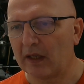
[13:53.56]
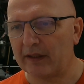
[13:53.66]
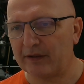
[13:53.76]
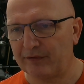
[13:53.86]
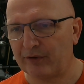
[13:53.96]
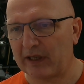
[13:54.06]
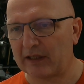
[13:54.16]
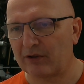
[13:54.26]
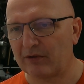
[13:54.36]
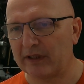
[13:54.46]
And if you
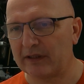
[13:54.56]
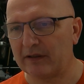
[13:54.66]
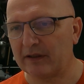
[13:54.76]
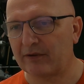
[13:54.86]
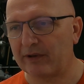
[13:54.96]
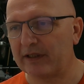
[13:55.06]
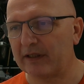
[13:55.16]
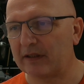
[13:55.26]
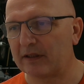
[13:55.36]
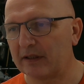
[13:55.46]
calculate the
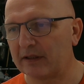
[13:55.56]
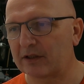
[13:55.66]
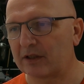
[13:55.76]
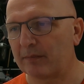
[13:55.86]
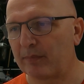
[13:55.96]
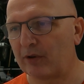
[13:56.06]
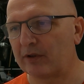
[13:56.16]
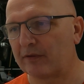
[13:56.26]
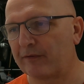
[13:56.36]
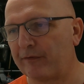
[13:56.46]
gradient, it's
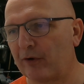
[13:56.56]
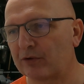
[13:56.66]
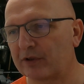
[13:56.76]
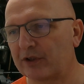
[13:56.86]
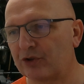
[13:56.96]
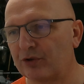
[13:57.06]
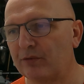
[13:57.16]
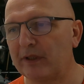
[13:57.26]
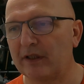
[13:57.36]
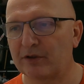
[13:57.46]

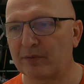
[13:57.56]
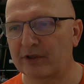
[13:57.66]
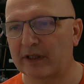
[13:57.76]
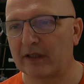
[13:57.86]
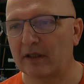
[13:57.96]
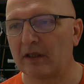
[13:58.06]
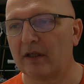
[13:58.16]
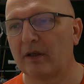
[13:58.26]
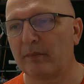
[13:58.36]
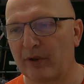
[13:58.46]
0.462 meters per second
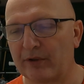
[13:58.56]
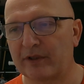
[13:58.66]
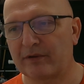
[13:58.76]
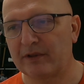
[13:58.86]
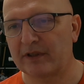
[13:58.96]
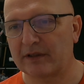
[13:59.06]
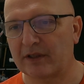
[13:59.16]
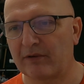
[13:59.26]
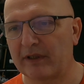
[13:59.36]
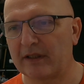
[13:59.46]
per degree
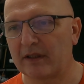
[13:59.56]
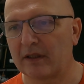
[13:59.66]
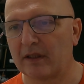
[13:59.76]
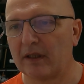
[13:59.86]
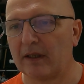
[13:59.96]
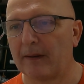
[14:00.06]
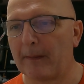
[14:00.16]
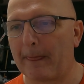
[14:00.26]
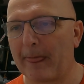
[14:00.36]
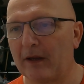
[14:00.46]
centigrade
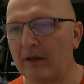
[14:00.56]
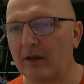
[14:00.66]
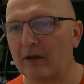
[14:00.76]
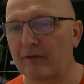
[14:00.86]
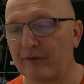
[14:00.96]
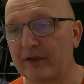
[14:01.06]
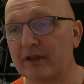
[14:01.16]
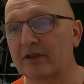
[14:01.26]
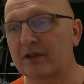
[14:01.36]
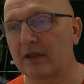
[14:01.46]
for
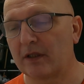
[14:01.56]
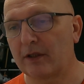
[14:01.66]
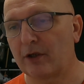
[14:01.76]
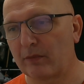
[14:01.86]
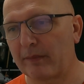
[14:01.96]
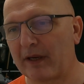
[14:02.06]
this Norma